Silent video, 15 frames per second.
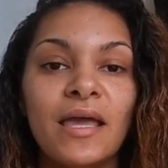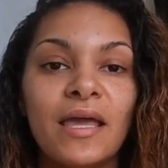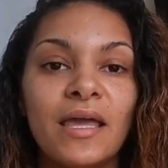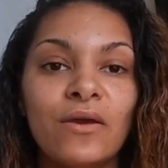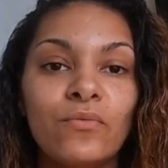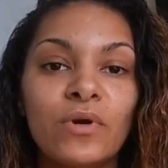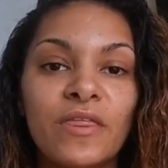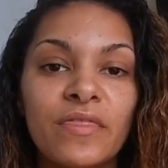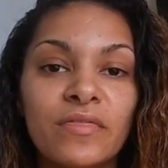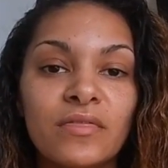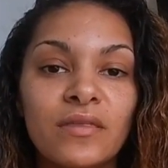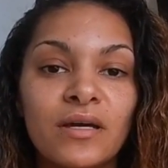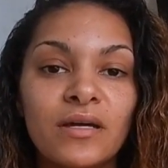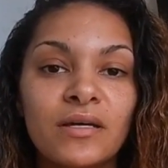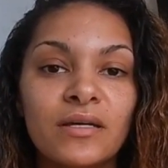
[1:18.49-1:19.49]
And with
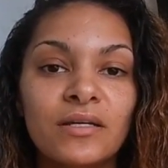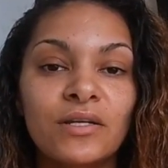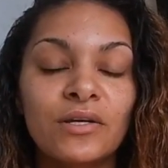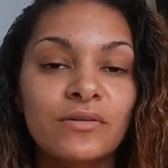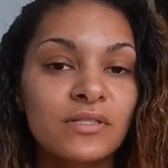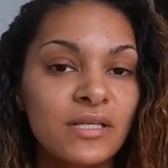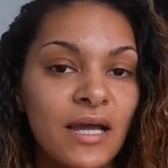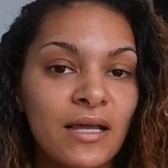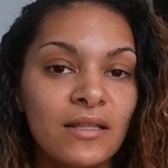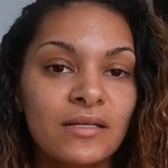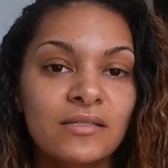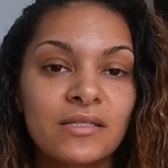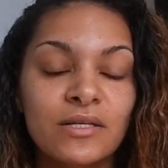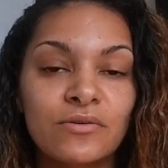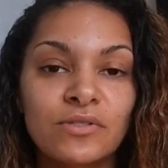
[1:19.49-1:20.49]
the no
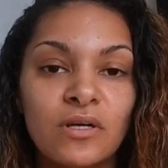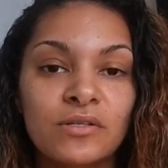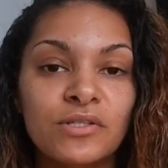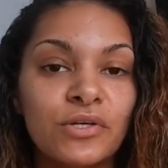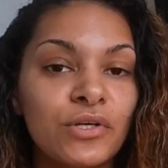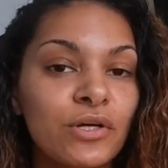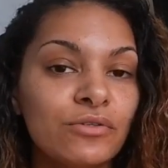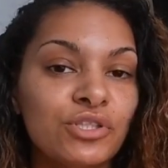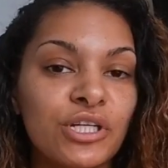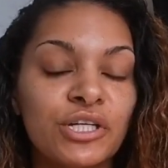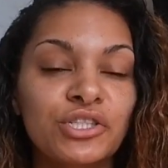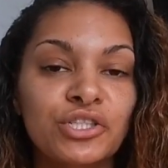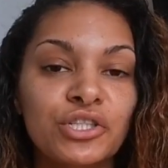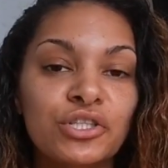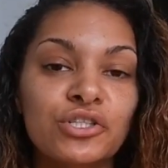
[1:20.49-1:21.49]
silence, there was also no
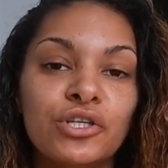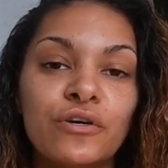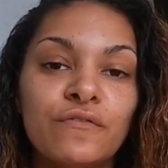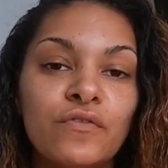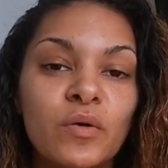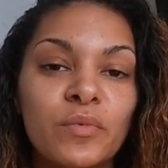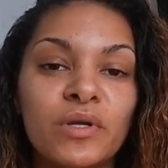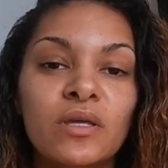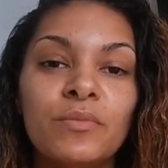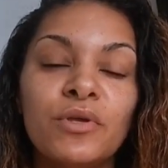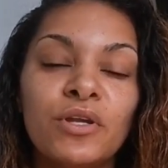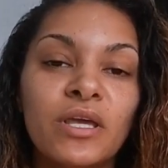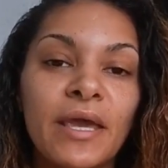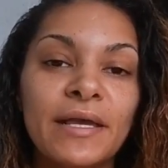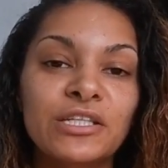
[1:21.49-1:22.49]
gestures, no form of
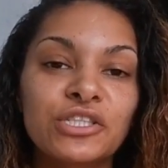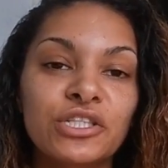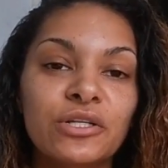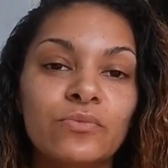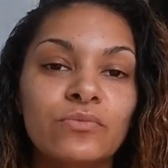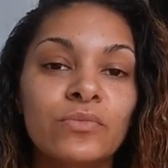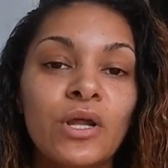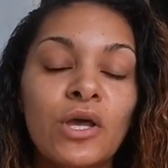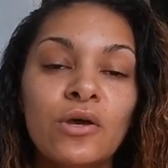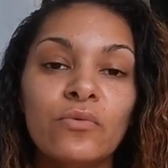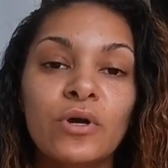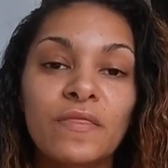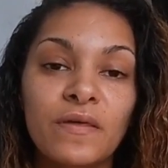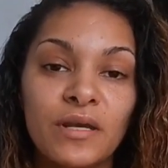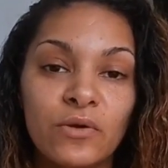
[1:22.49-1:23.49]
communication
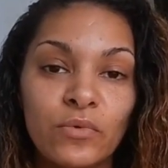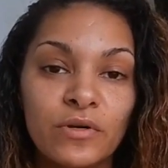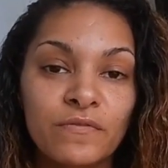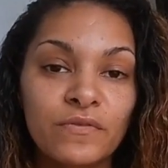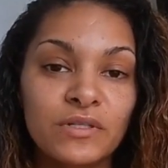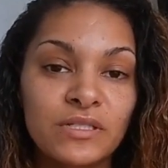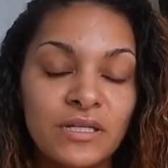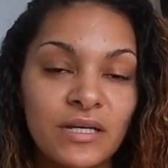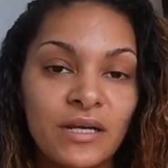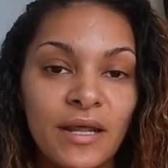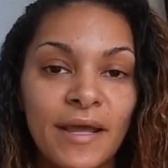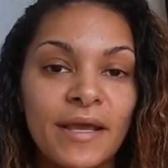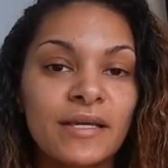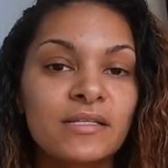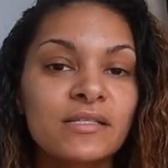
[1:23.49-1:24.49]
with anyone for 10
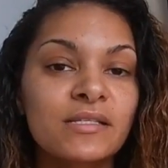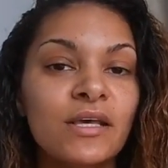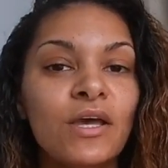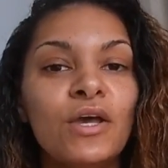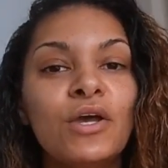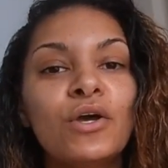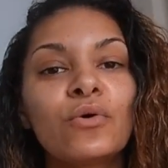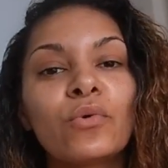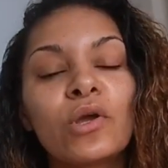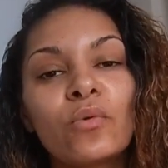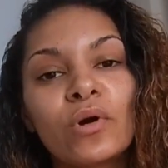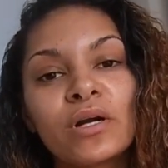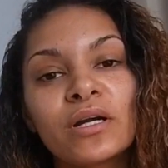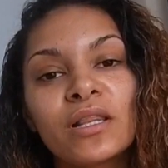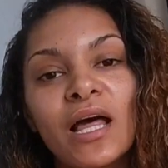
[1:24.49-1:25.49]
days. We
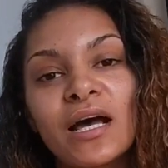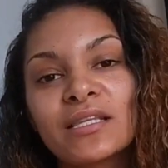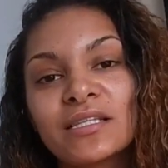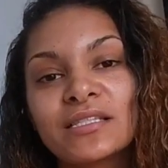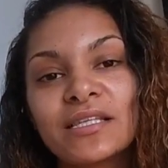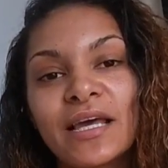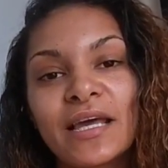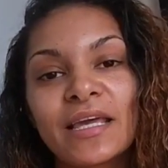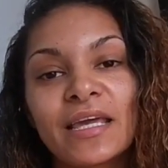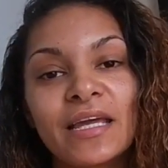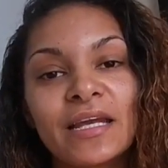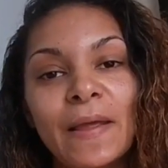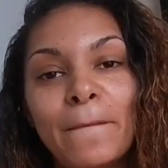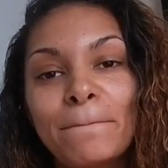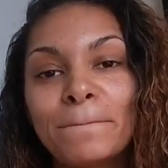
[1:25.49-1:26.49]
weren't allowed to take
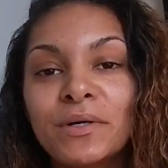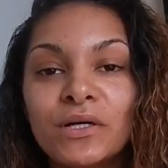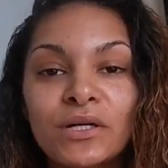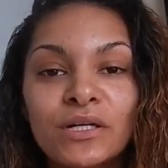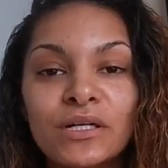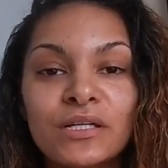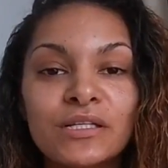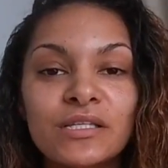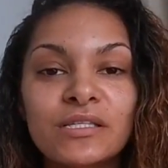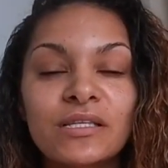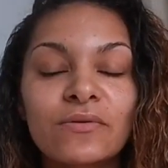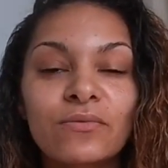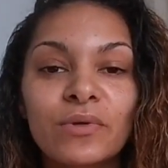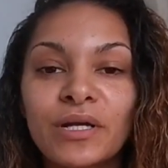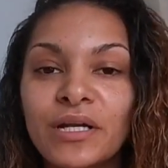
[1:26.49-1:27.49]
any books,
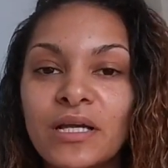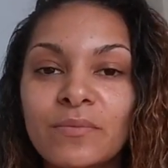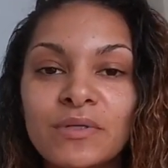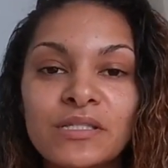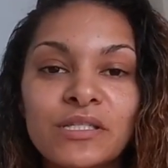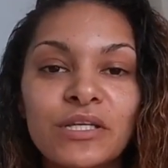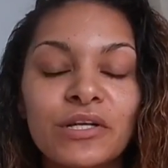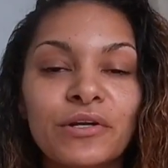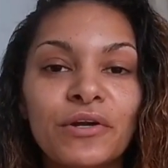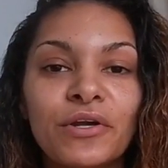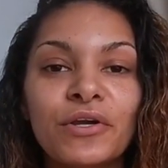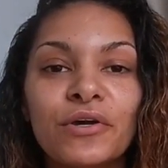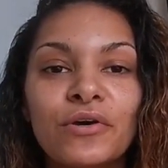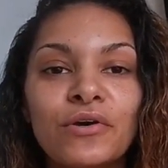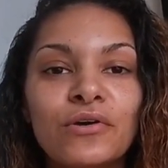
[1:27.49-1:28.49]
reading
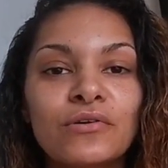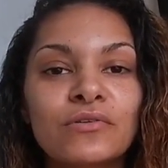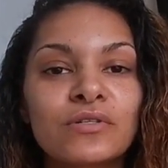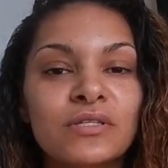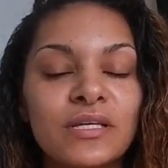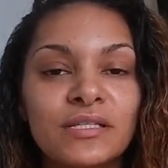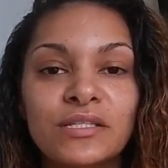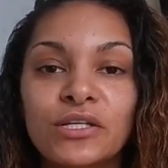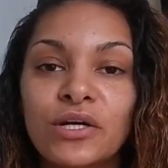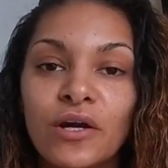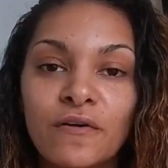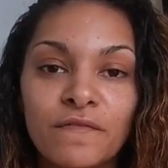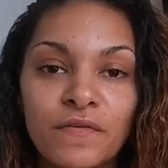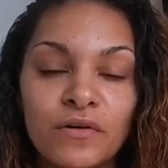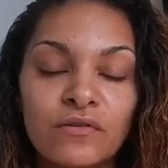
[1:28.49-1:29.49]
materials. They took
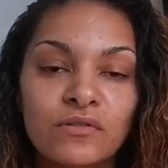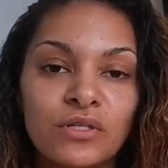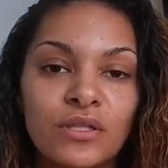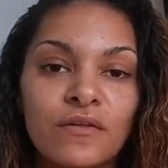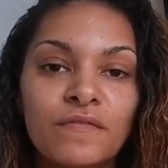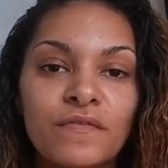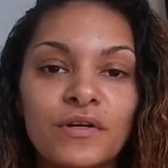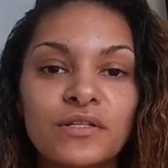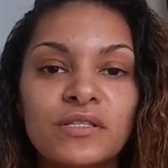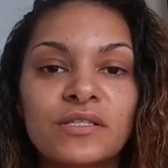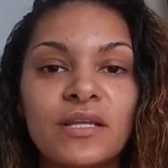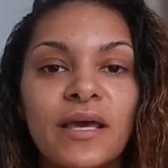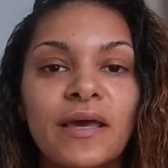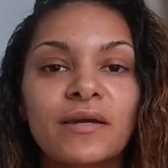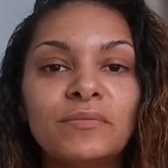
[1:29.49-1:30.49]
our phones on the
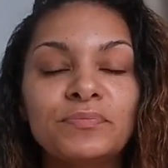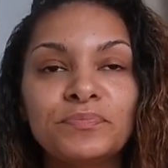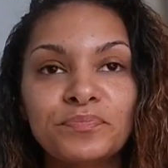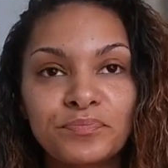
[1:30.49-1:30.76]
first day.